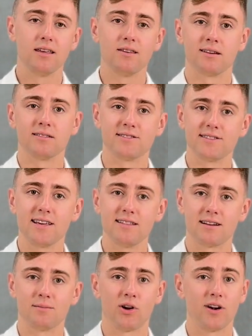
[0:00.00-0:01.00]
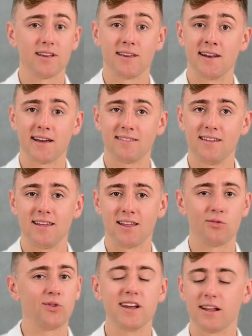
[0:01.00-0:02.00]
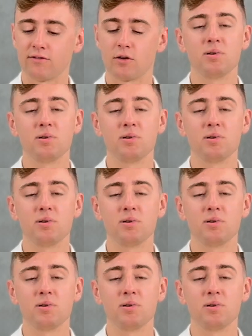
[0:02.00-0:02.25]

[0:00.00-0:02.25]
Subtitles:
you can see that I'm already connected and reading